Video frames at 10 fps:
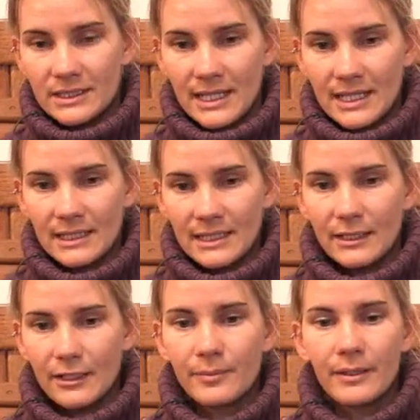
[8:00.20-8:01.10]
to take in
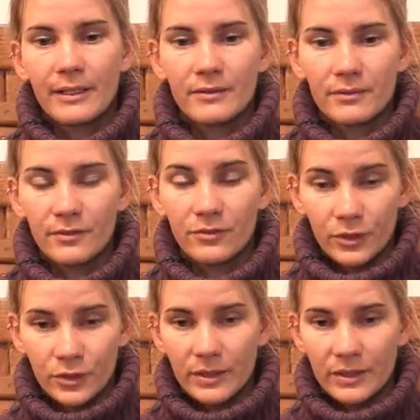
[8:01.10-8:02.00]
there, but
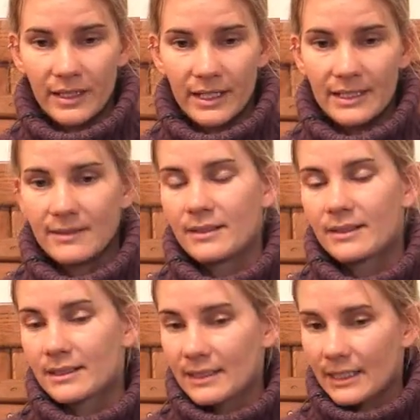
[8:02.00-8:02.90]
for trail riding,
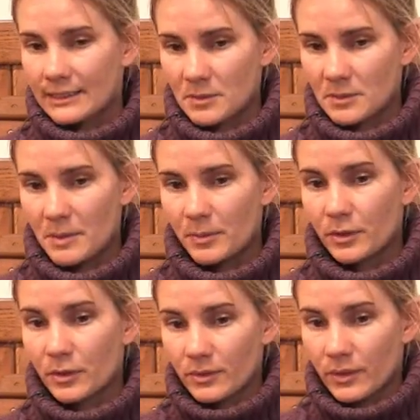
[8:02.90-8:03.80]
a lot of times people
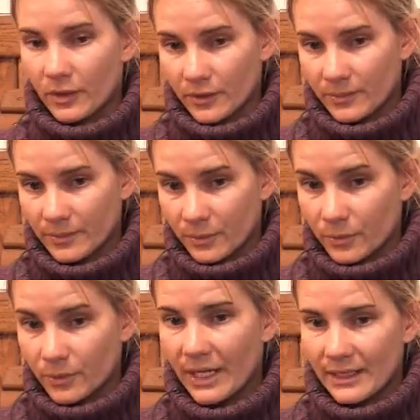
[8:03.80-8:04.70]
are
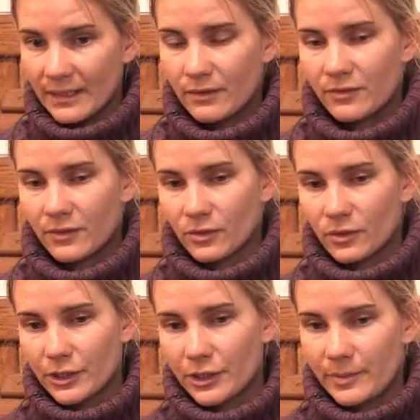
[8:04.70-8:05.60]
riding for
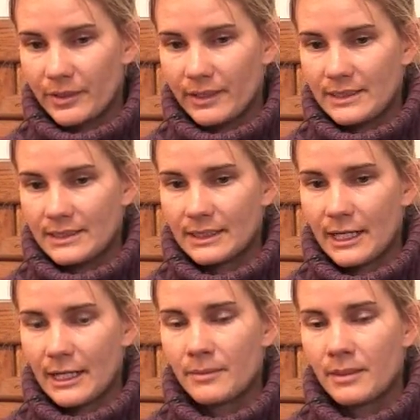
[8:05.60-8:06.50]
longer periods of
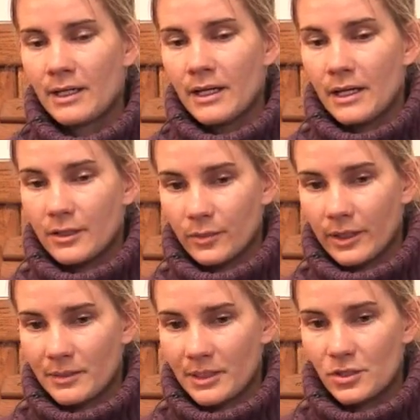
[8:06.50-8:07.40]
time, and you
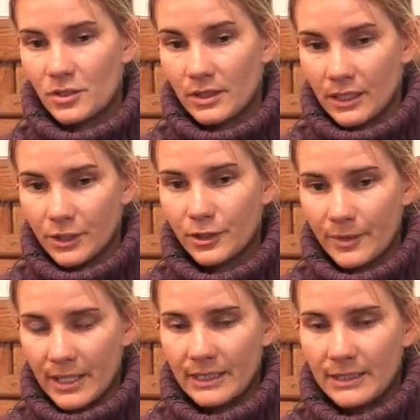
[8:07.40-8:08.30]
want to make sure that your
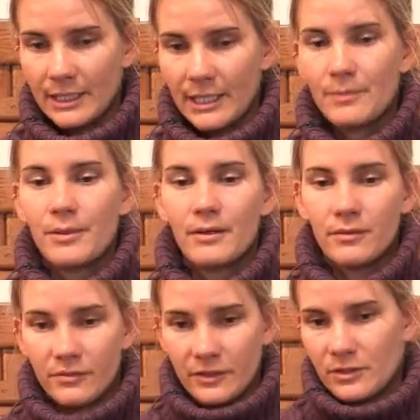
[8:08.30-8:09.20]
body type
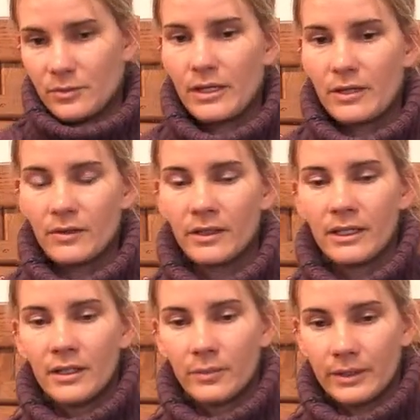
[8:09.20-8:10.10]
fits well
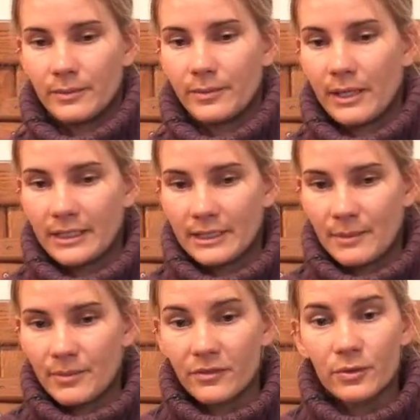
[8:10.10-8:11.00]
with the body
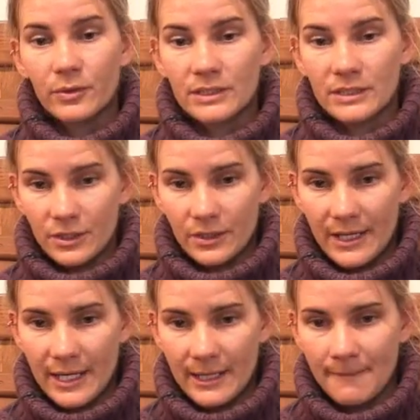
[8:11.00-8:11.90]
type of the horse that you're
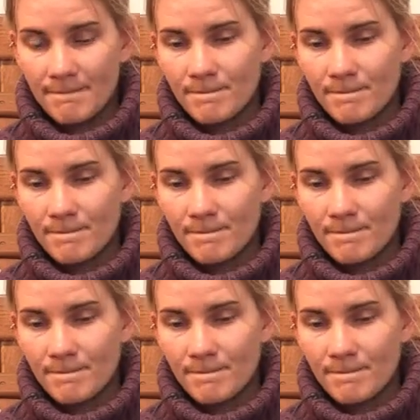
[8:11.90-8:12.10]
getting.